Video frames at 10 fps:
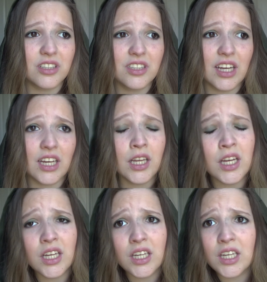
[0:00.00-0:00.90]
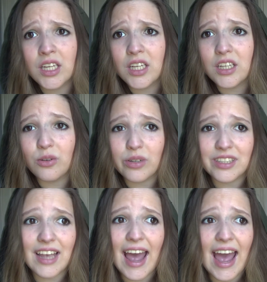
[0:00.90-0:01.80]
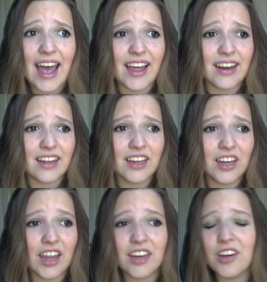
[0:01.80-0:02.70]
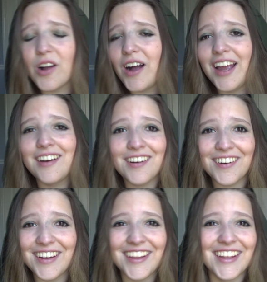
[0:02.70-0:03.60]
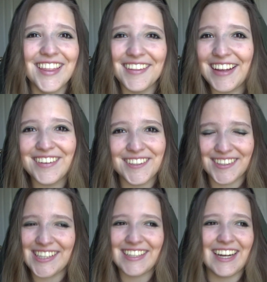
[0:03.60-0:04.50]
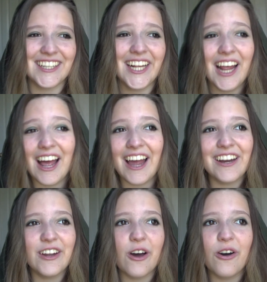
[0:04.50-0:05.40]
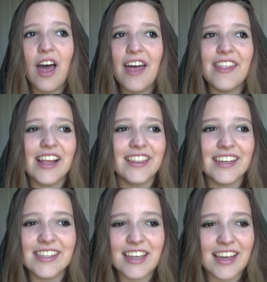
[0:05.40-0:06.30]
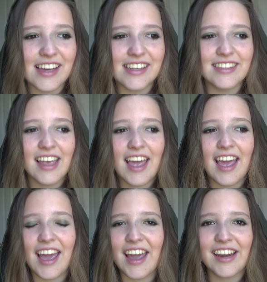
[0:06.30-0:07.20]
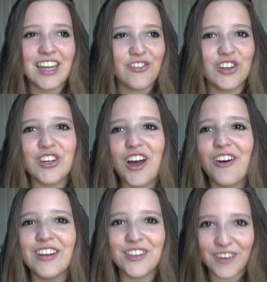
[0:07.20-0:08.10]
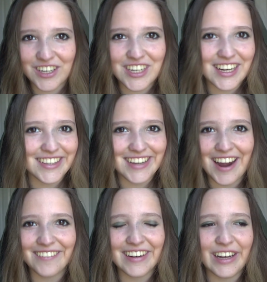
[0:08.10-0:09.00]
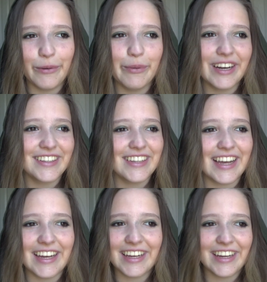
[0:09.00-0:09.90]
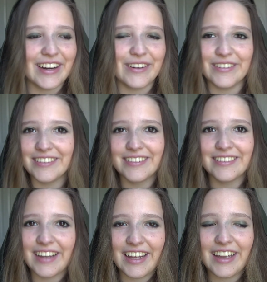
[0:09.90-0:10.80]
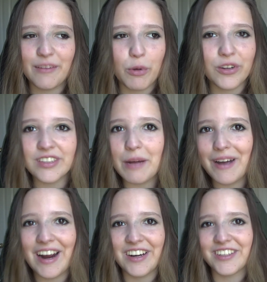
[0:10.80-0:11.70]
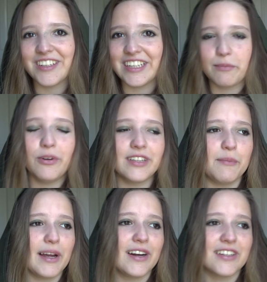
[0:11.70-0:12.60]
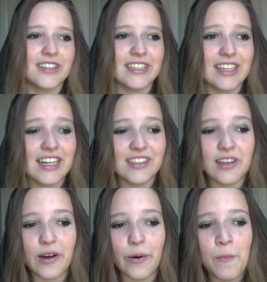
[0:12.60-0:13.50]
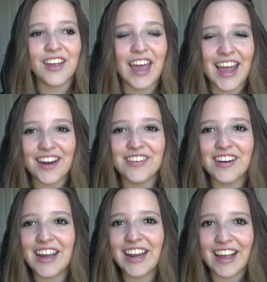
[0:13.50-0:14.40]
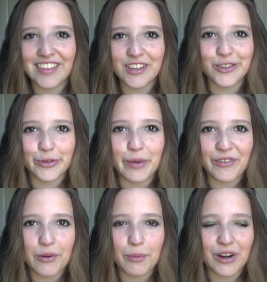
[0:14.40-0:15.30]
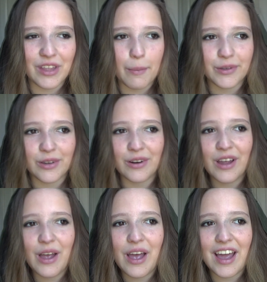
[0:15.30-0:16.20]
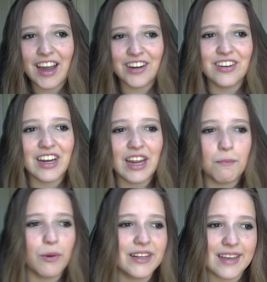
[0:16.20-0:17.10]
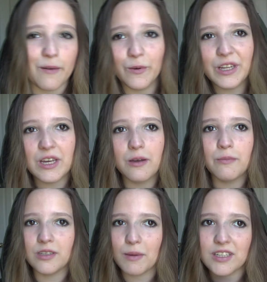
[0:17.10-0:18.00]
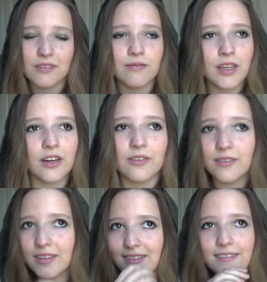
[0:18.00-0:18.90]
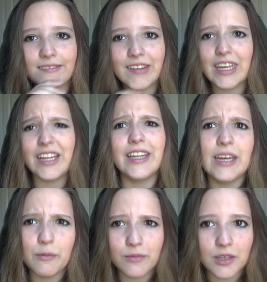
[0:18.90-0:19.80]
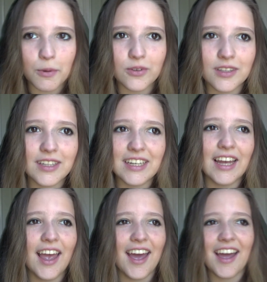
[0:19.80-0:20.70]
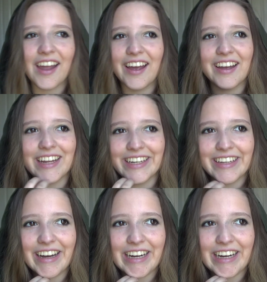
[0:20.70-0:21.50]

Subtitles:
just, like, it was sad. And you know, I know the thing was with this, guys. I know that this is a TV show. It's fiction. It's not real. But it's, like, you know, it pulls on my heartstrings. Pulls on my heartstrings. And so, Adrian, I think this is my favorite part of the episode. Adrian brings out William. He's about to, you know, kill him, supposedly. And,